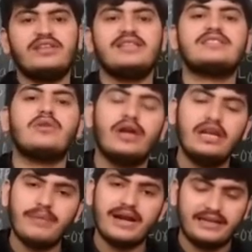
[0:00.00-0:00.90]
the
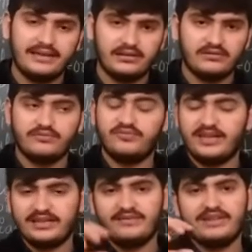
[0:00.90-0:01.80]
soil particle,
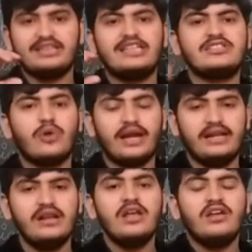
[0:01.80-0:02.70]
with the
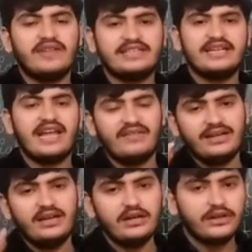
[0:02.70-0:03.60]
soil which are
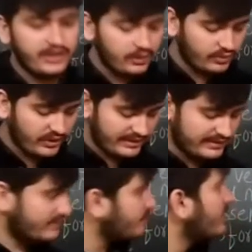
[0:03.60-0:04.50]
having a
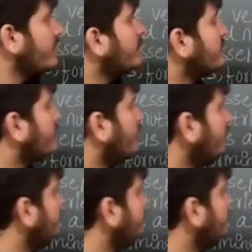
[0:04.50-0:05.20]
nutrients. So